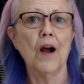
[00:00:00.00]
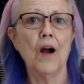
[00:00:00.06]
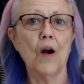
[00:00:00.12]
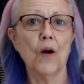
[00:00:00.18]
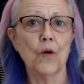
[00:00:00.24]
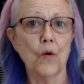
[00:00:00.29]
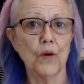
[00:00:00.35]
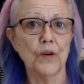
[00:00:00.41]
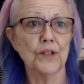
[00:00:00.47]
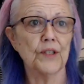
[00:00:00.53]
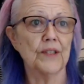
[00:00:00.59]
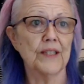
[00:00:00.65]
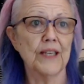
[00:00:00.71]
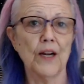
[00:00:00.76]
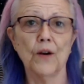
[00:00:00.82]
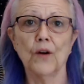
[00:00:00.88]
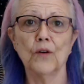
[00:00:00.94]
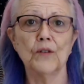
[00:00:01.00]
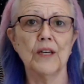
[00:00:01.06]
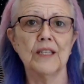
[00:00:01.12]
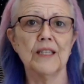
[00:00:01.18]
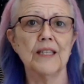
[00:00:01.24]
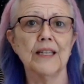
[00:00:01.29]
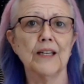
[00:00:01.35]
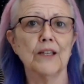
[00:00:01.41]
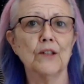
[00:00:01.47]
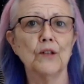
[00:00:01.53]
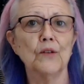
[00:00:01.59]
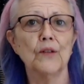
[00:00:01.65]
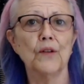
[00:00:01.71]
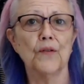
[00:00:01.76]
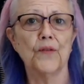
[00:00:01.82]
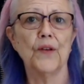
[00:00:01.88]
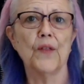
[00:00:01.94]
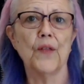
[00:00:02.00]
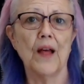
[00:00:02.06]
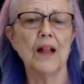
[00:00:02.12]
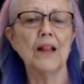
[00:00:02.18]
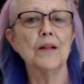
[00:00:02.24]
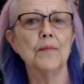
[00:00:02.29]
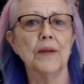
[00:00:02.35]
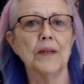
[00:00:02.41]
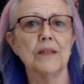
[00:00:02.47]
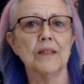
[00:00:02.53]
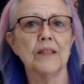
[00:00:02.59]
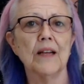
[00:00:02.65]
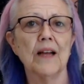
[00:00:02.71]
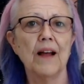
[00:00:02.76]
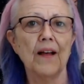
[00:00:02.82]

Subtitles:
Of course, tarot doesn't include the fifth element.